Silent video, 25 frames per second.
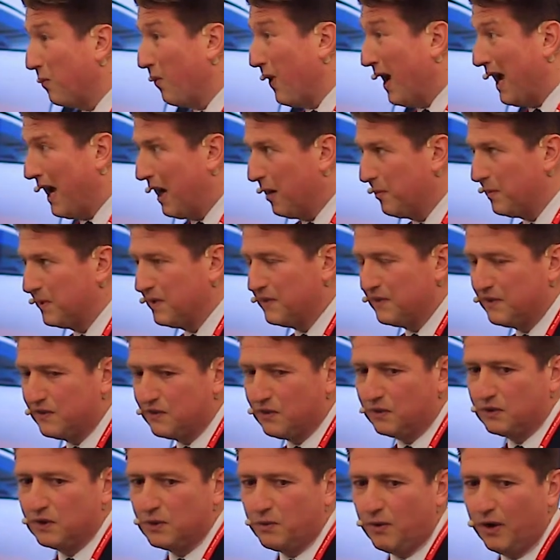what happens
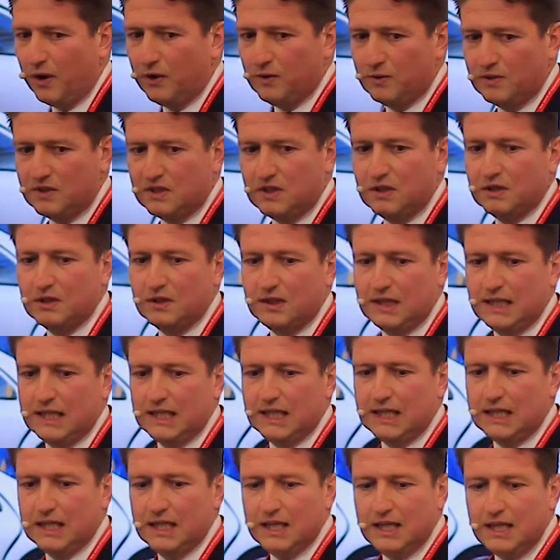on the roads currently.